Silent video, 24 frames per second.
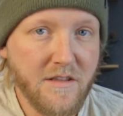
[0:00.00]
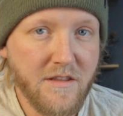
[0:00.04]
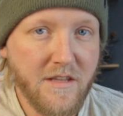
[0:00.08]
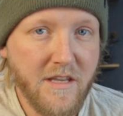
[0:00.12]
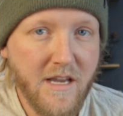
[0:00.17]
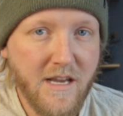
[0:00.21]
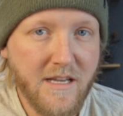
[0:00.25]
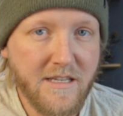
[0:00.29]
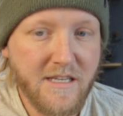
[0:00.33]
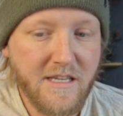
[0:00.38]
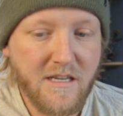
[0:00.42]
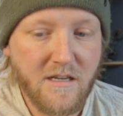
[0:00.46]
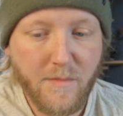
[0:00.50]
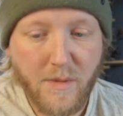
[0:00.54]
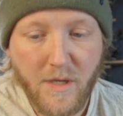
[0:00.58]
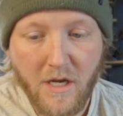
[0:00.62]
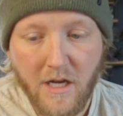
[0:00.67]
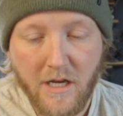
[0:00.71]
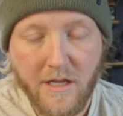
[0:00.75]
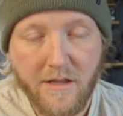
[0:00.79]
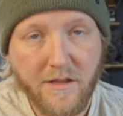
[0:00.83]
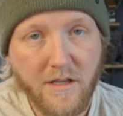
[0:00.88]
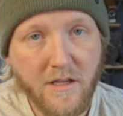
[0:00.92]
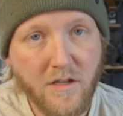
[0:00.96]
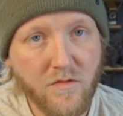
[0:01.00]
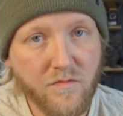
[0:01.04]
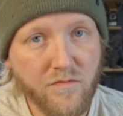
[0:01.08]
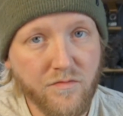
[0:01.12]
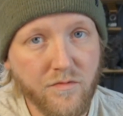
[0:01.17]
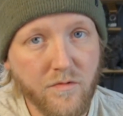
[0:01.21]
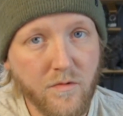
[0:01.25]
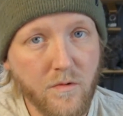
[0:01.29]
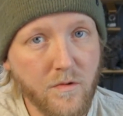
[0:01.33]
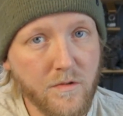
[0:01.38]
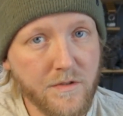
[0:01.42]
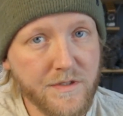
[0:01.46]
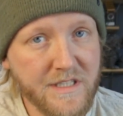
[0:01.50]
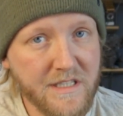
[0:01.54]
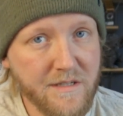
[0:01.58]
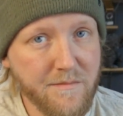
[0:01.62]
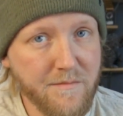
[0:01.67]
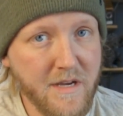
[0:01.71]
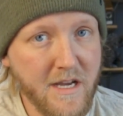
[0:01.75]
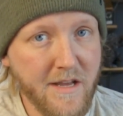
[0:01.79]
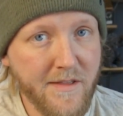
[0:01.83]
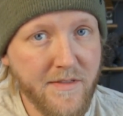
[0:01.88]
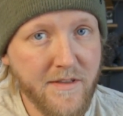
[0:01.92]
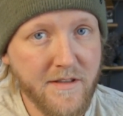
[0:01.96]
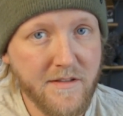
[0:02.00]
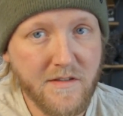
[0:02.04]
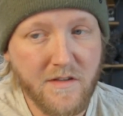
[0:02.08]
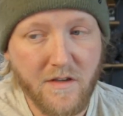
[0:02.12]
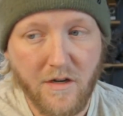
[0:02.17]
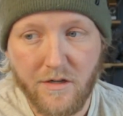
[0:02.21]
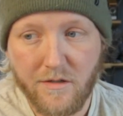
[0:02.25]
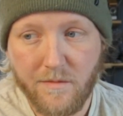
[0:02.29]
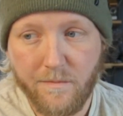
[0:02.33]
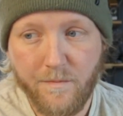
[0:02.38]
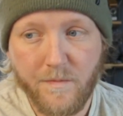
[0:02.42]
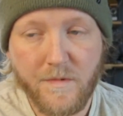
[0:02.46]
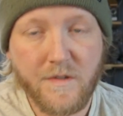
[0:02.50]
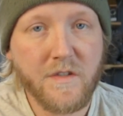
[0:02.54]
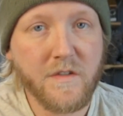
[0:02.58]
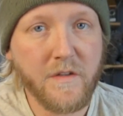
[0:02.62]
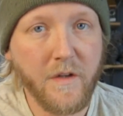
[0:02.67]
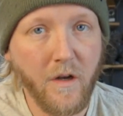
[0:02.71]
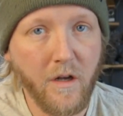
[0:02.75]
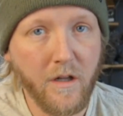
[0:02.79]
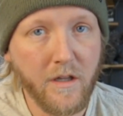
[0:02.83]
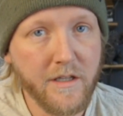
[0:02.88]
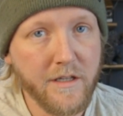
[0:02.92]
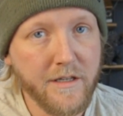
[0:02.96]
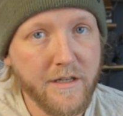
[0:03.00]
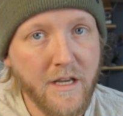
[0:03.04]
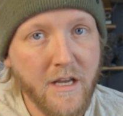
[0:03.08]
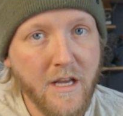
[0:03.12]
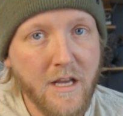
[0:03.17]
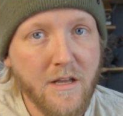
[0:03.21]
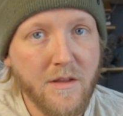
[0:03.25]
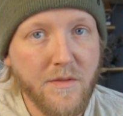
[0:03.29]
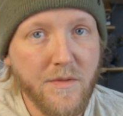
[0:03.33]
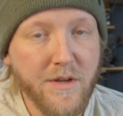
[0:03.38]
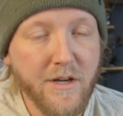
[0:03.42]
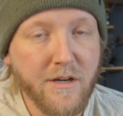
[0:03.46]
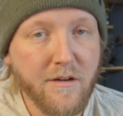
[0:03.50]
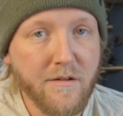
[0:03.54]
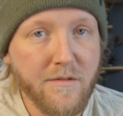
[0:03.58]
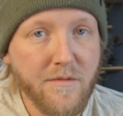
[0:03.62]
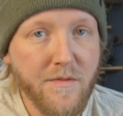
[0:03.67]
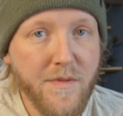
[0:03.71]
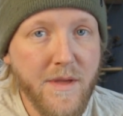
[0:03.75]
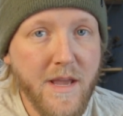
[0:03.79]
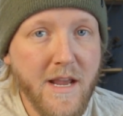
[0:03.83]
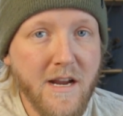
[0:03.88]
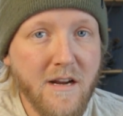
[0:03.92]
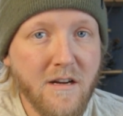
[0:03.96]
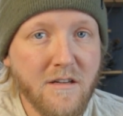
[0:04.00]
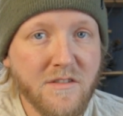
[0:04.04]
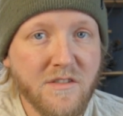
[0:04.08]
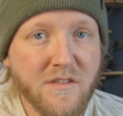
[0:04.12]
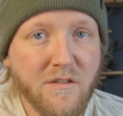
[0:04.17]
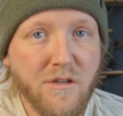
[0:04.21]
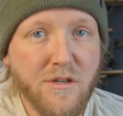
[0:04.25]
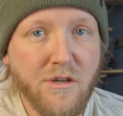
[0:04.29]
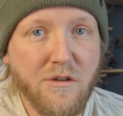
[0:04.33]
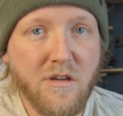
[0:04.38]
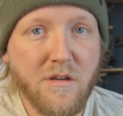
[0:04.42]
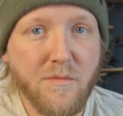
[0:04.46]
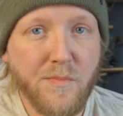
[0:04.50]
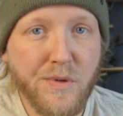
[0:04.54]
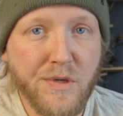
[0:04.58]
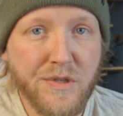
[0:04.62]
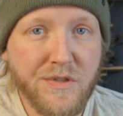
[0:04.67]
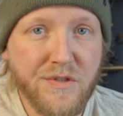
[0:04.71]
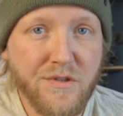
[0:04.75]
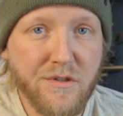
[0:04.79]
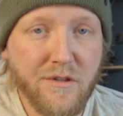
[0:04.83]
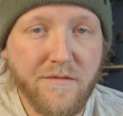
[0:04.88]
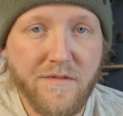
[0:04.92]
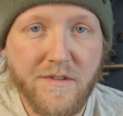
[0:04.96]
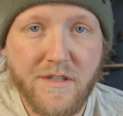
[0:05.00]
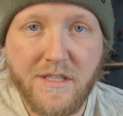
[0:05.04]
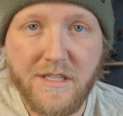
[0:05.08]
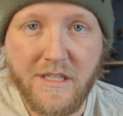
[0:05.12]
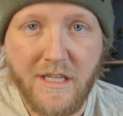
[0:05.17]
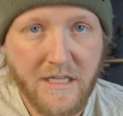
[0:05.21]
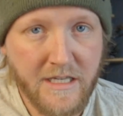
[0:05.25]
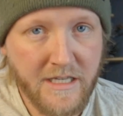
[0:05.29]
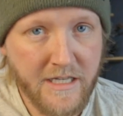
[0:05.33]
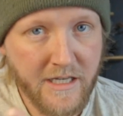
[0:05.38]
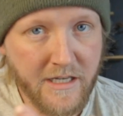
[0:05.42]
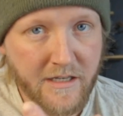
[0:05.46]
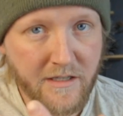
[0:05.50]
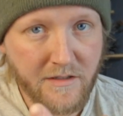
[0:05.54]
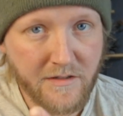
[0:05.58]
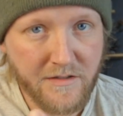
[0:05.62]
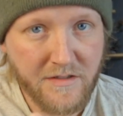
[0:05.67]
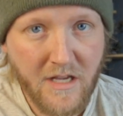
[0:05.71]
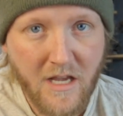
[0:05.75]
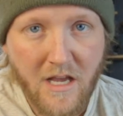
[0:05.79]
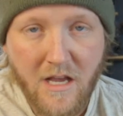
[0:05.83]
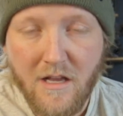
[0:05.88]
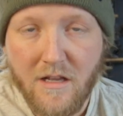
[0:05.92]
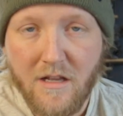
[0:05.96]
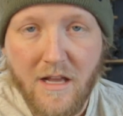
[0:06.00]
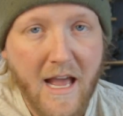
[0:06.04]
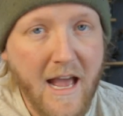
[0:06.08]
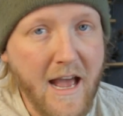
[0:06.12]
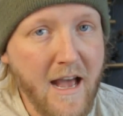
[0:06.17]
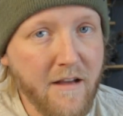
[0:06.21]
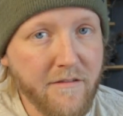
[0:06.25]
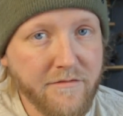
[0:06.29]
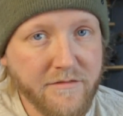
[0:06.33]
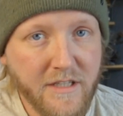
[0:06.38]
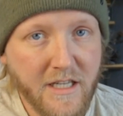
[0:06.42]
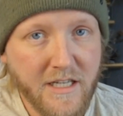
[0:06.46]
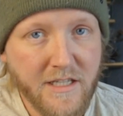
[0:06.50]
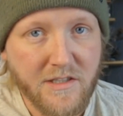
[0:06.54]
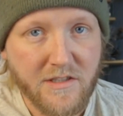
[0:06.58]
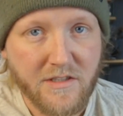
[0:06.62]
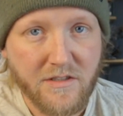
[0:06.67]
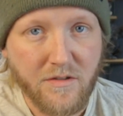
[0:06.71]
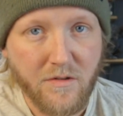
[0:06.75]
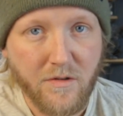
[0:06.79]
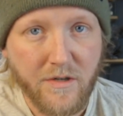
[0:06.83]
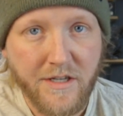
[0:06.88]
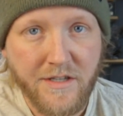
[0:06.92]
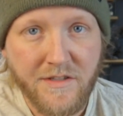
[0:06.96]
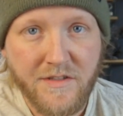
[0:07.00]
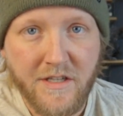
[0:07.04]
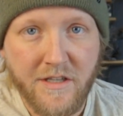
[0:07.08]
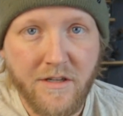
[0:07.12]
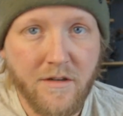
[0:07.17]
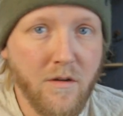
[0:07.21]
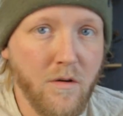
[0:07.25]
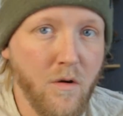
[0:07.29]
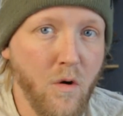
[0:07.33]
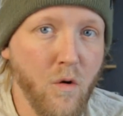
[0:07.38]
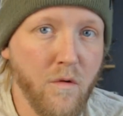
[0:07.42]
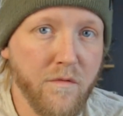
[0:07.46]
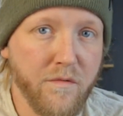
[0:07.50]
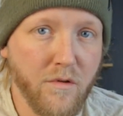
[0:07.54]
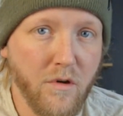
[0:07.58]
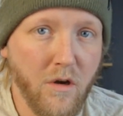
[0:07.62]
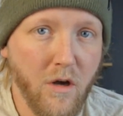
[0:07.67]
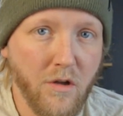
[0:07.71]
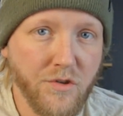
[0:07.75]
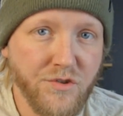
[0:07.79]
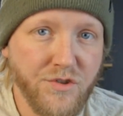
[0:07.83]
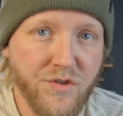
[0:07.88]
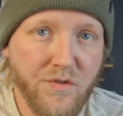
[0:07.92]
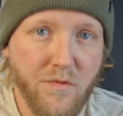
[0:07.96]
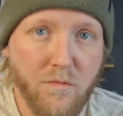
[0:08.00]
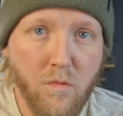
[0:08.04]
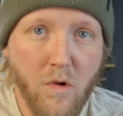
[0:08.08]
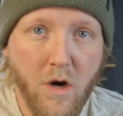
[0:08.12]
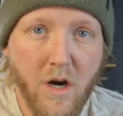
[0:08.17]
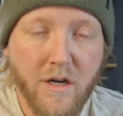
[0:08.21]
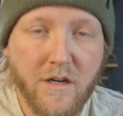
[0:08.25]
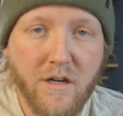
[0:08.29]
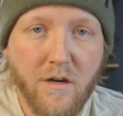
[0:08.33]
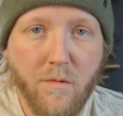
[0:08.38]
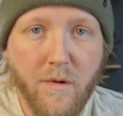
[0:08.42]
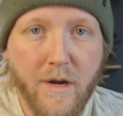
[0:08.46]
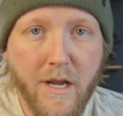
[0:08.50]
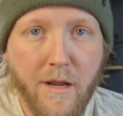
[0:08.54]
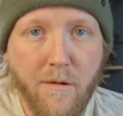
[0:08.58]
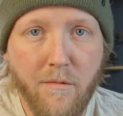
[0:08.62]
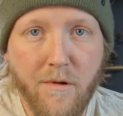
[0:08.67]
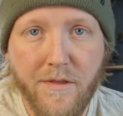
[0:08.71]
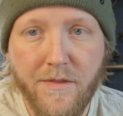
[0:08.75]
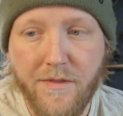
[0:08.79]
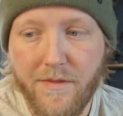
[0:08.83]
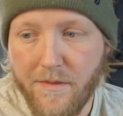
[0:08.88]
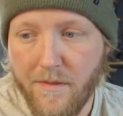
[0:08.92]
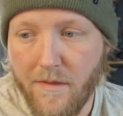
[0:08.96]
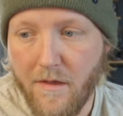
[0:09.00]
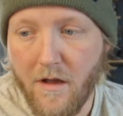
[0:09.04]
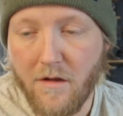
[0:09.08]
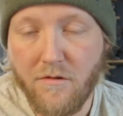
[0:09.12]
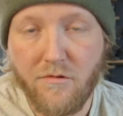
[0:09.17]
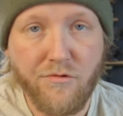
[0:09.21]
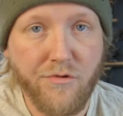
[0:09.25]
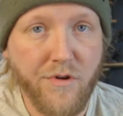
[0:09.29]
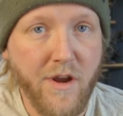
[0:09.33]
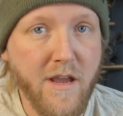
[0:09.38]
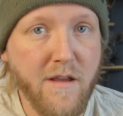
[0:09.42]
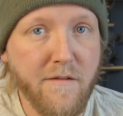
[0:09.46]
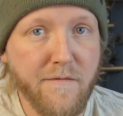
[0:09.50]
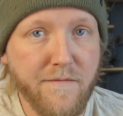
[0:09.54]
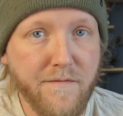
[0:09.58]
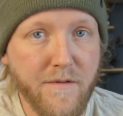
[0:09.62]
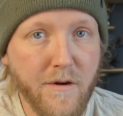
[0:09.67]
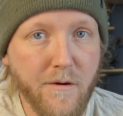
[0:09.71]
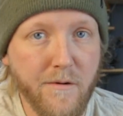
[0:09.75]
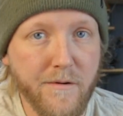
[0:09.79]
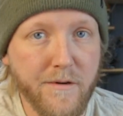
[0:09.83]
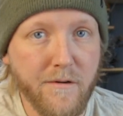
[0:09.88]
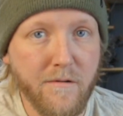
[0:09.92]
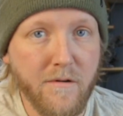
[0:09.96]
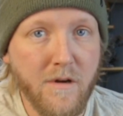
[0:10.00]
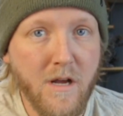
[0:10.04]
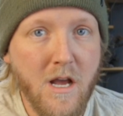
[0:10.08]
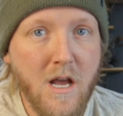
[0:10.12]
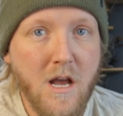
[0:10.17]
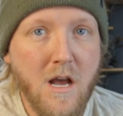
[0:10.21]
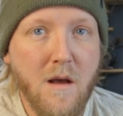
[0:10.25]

the idea behind these rules and methods are solid. They're there so you can preserve the details, have less noise, and overall just walk away with a great photo.